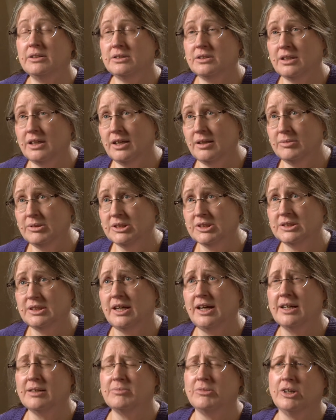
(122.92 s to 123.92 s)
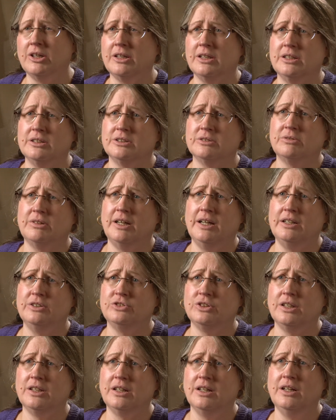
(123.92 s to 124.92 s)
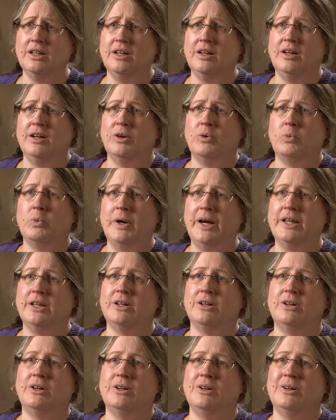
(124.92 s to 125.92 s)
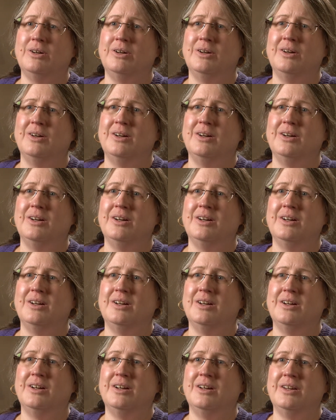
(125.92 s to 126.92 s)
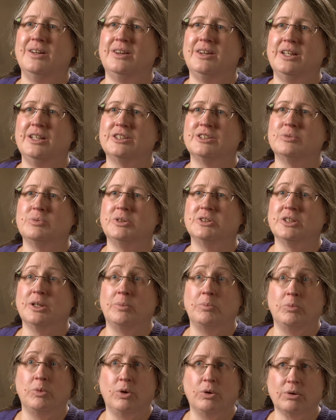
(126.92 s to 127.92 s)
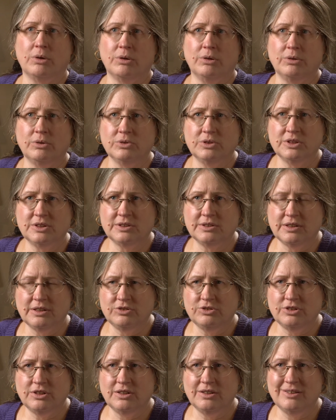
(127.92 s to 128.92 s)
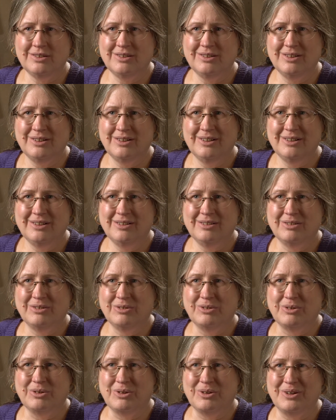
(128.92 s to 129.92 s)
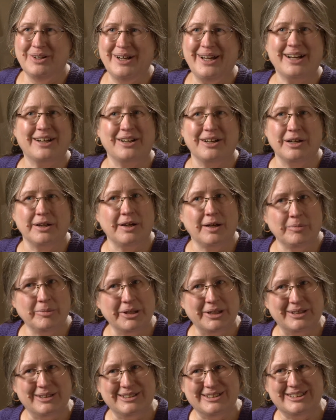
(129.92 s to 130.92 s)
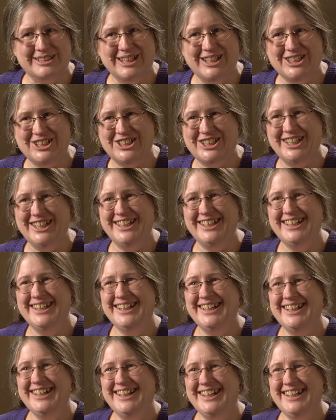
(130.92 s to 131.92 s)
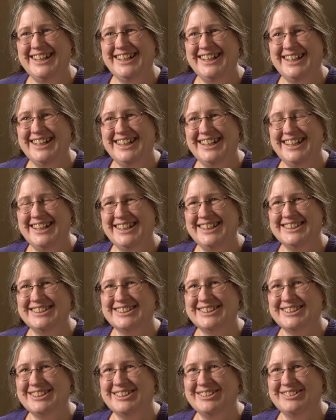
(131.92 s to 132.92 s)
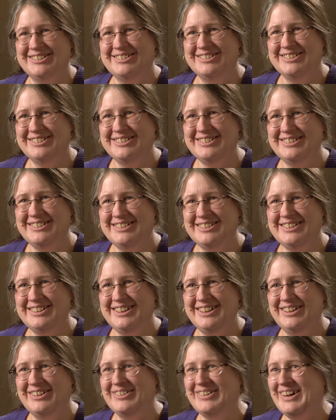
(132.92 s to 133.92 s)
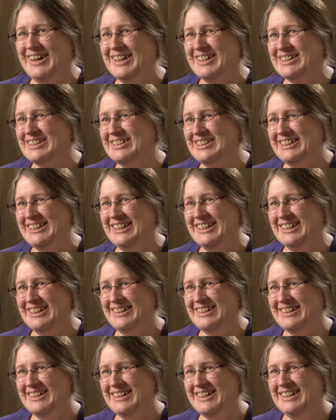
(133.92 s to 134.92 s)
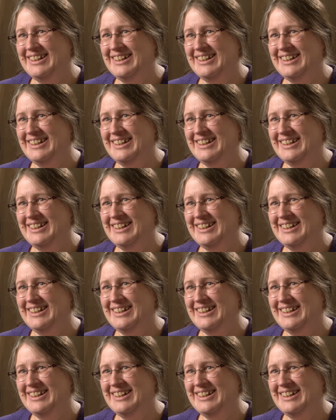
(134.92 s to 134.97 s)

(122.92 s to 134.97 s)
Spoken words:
the time the stock market is crashing. Whether this was a moral decision or an economic decision is still, unclear.